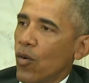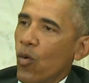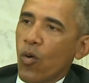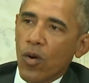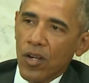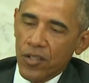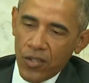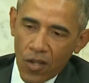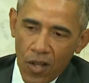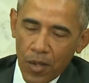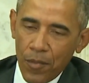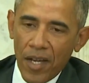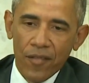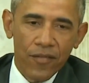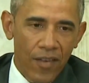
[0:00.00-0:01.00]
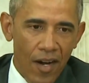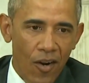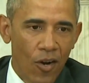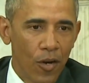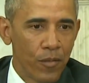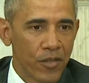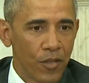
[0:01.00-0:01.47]
or it's all about
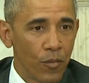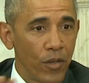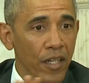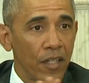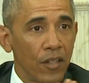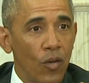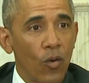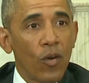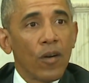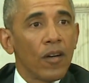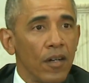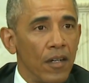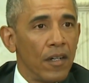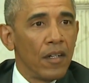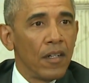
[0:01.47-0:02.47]
firearms and we ignore